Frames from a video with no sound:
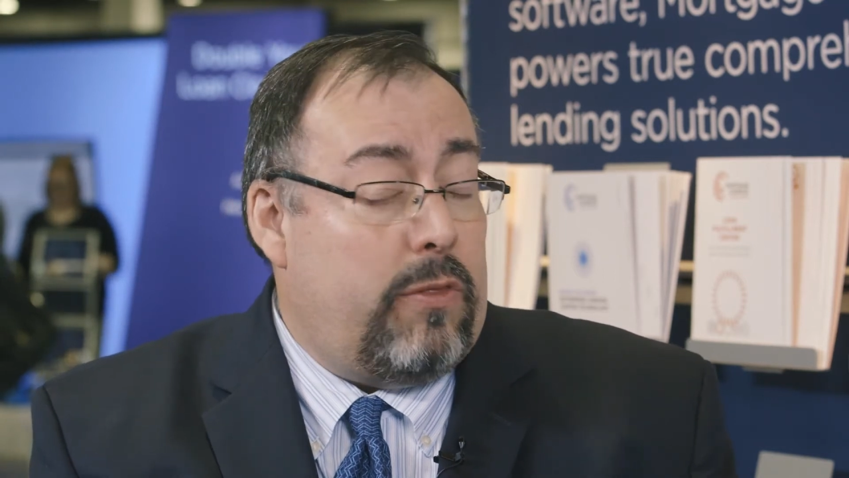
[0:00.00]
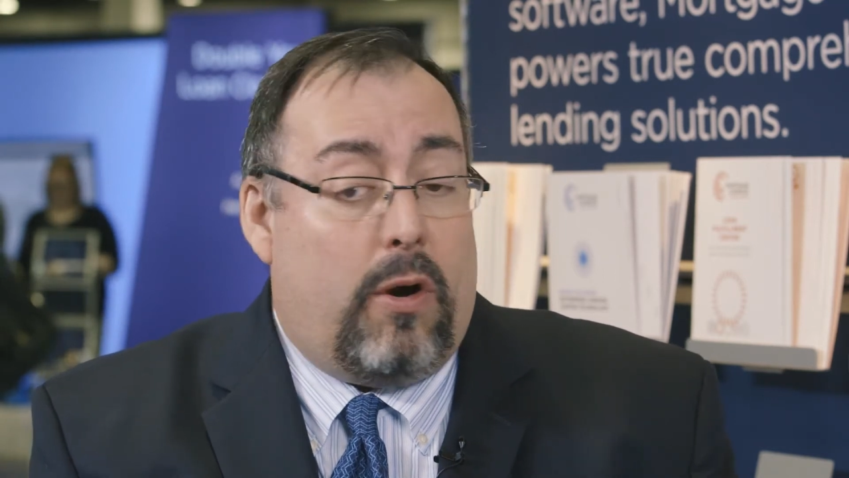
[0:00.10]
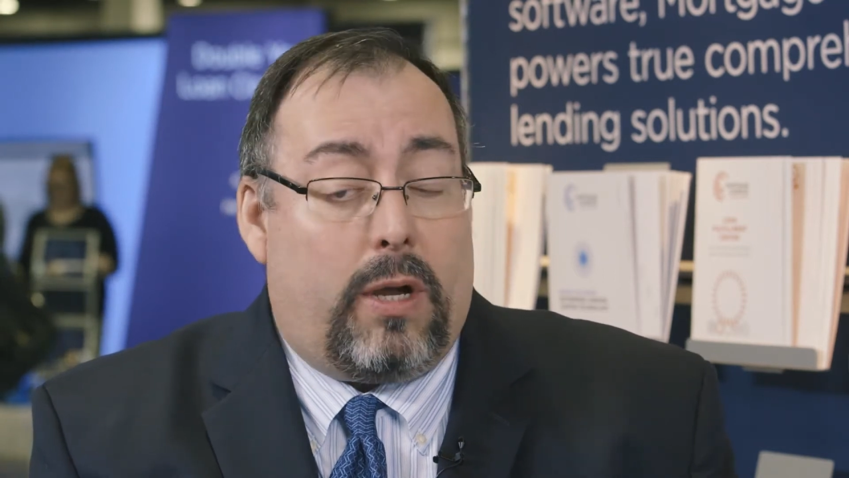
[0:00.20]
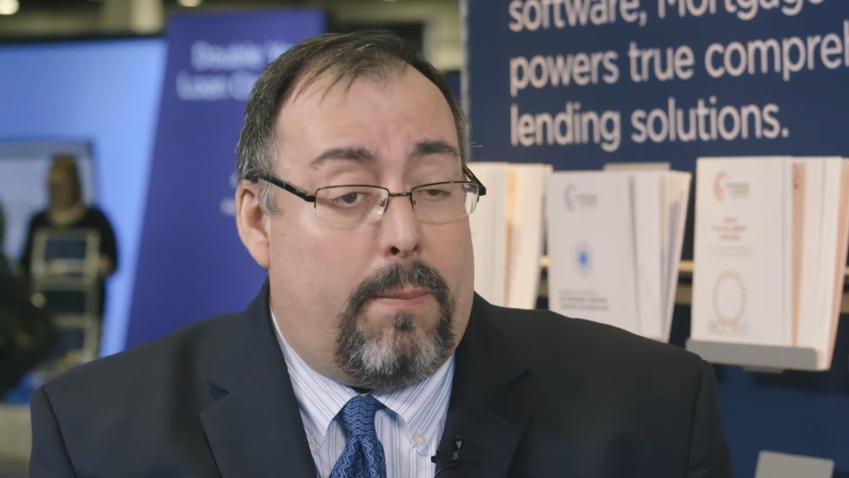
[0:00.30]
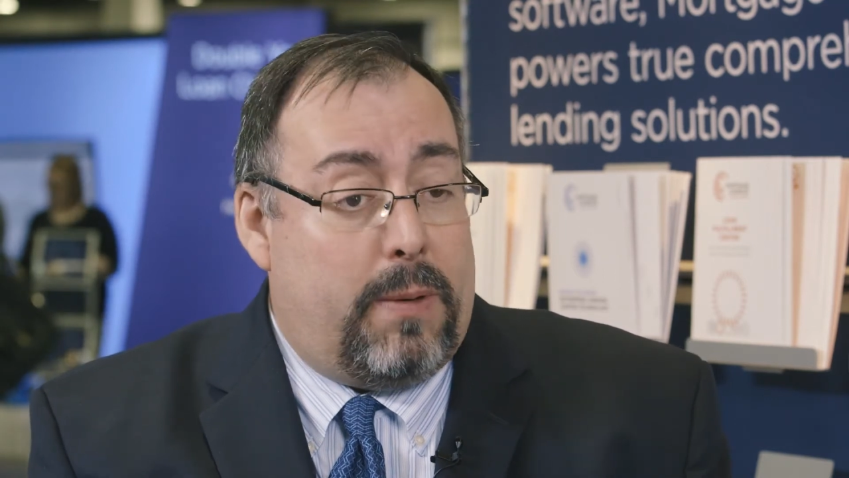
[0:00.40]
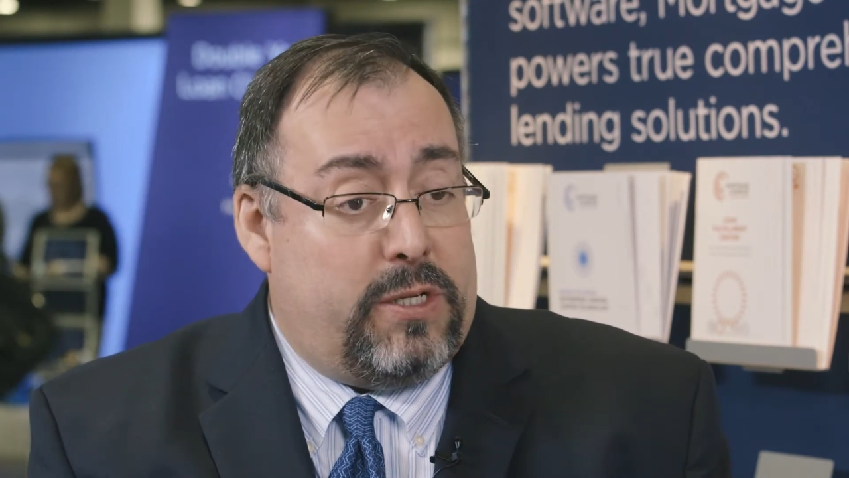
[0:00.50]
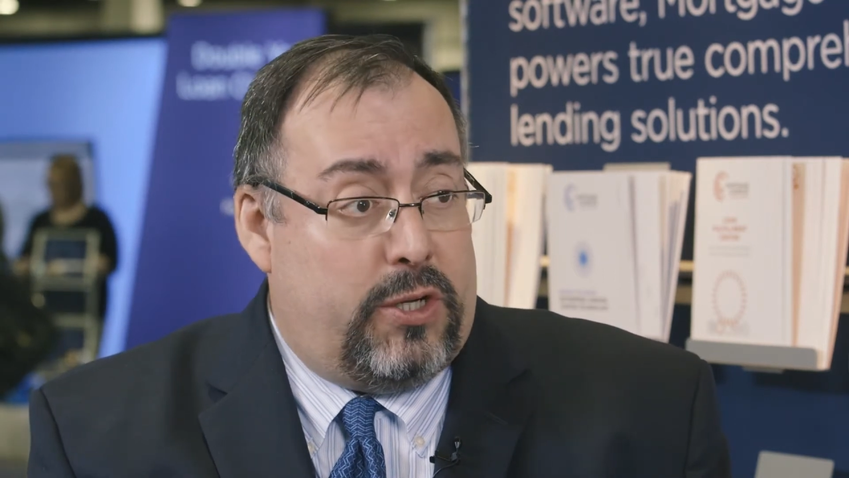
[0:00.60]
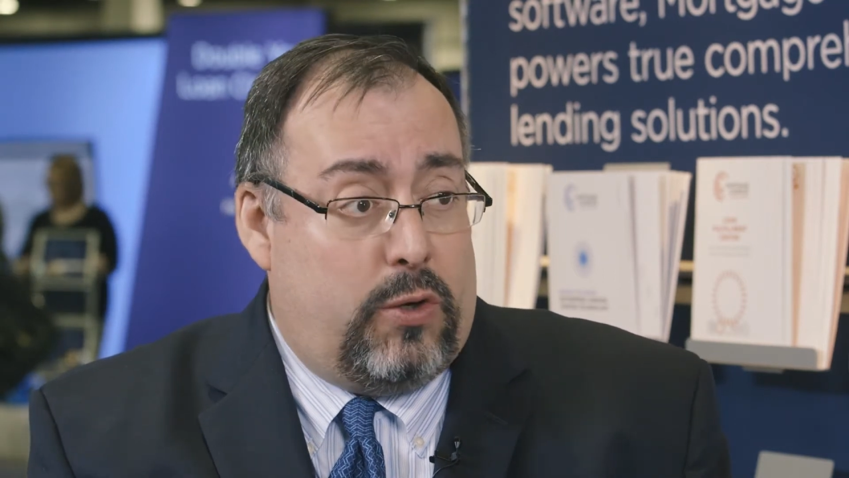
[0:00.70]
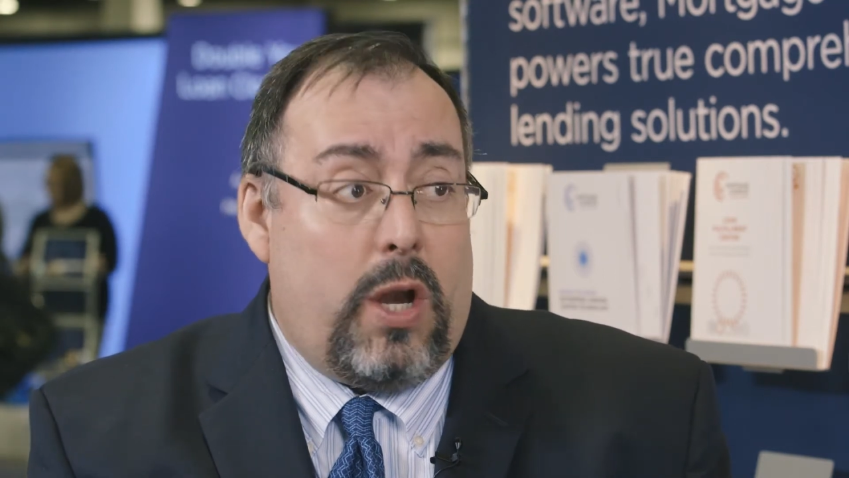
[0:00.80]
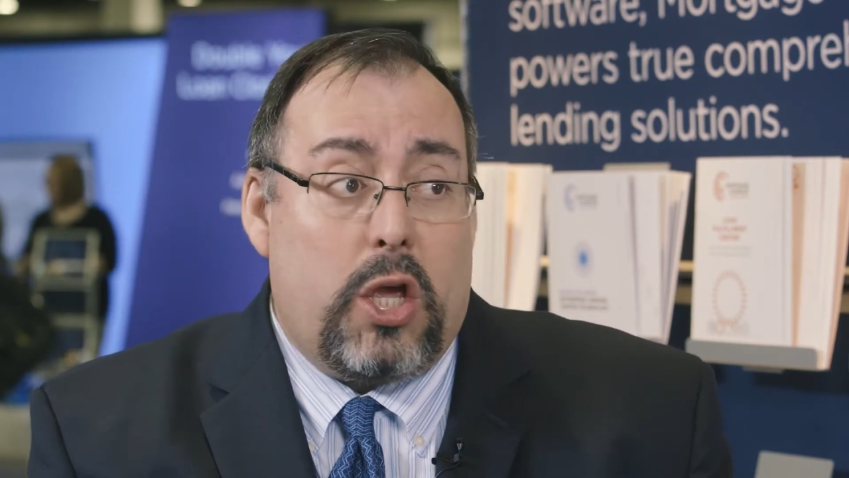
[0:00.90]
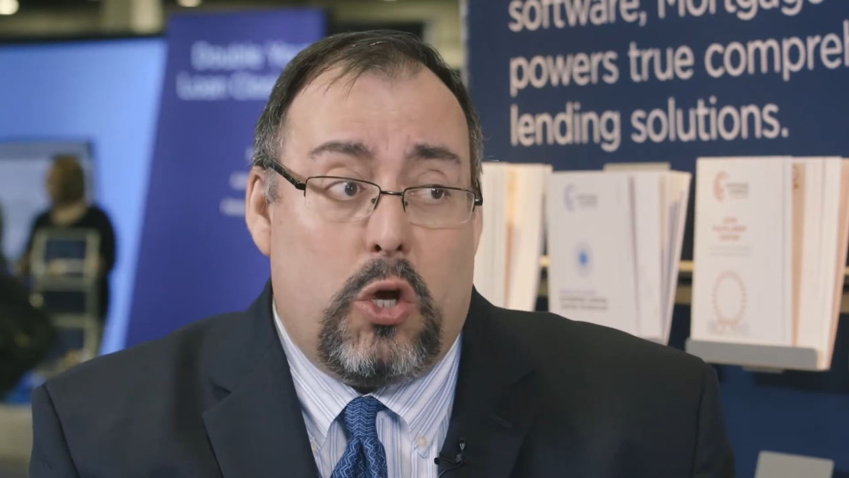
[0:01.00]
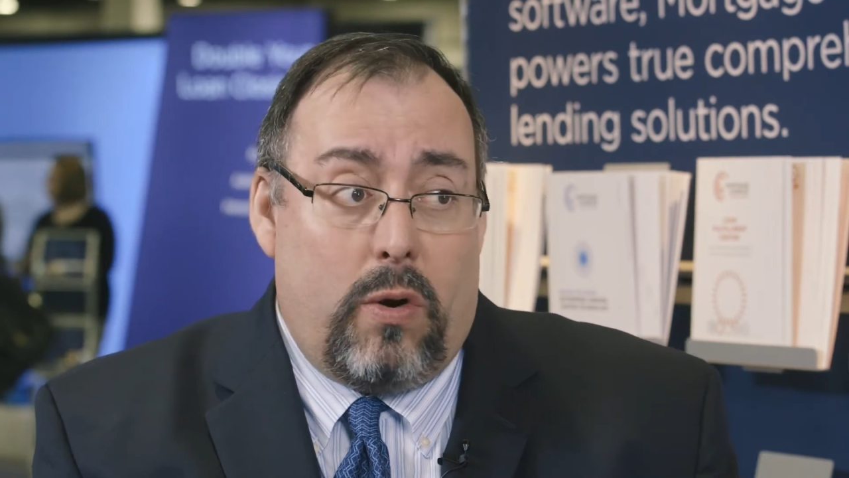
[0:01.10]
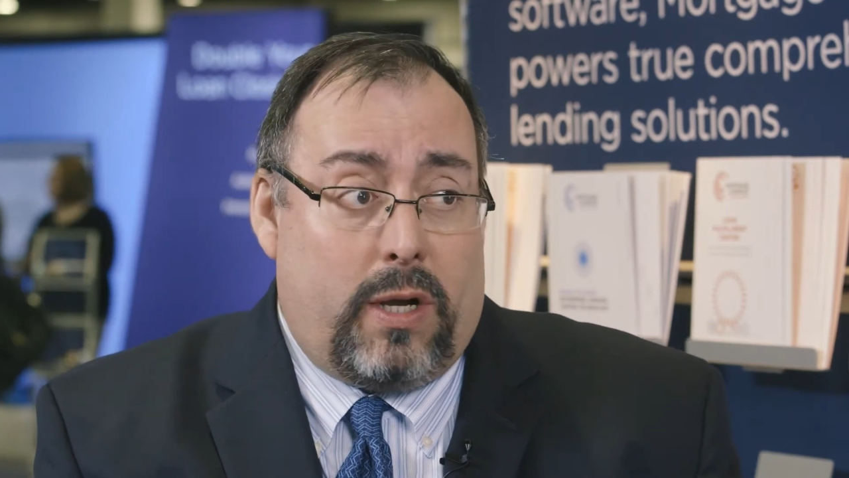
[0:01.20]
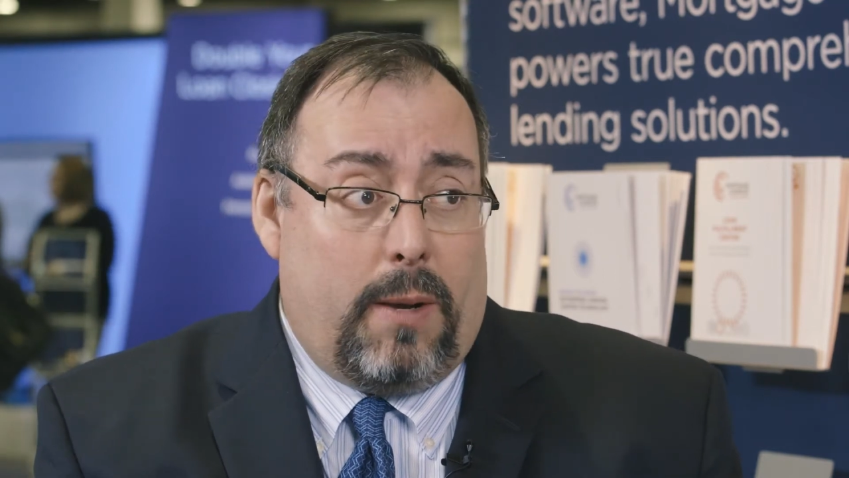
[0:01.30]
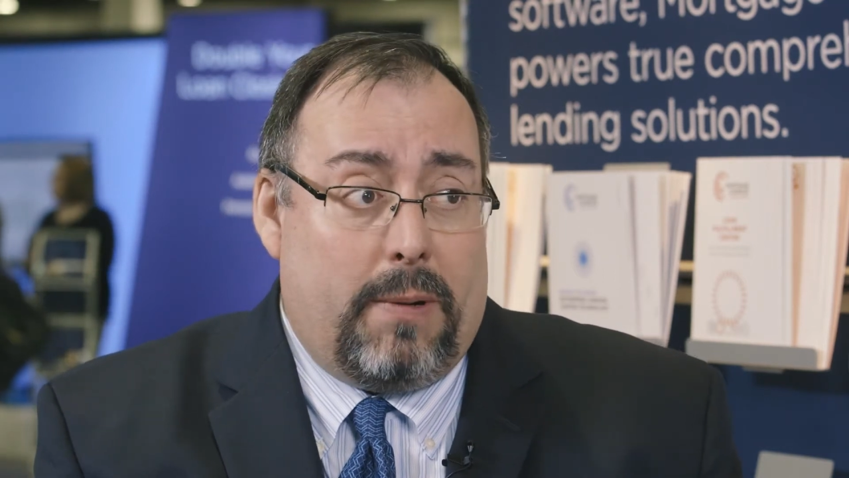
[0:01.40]
There are companies that do it.
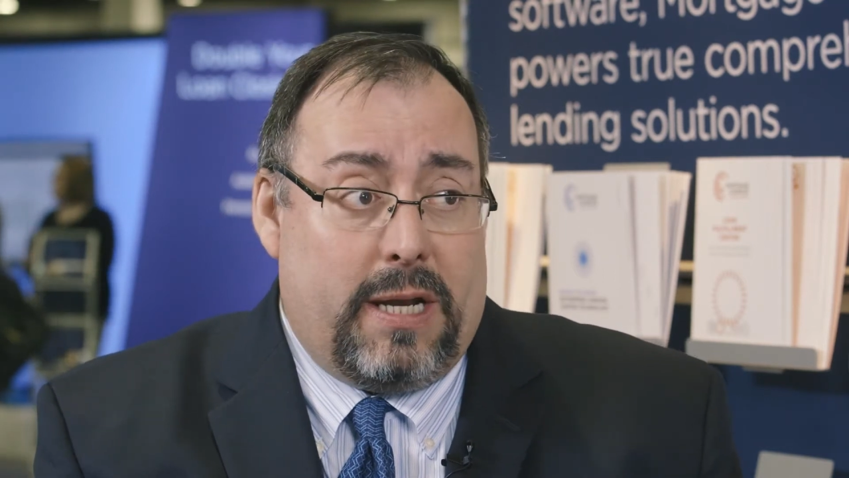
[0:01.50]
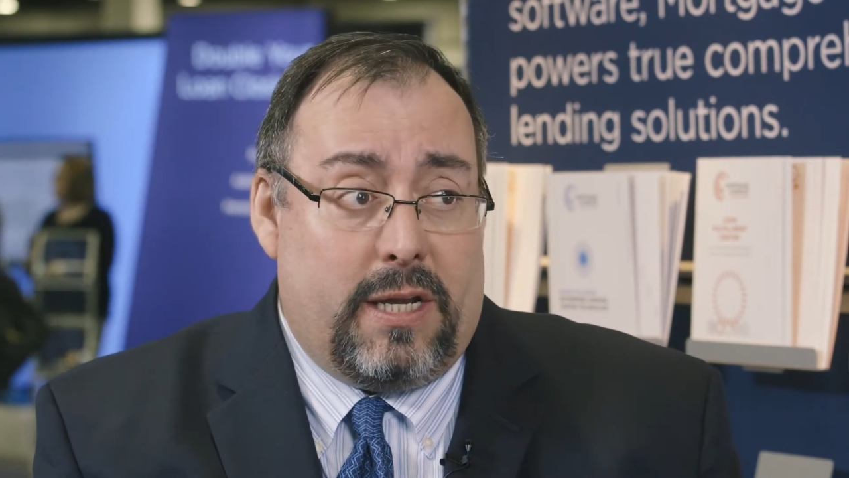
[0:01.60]
Your company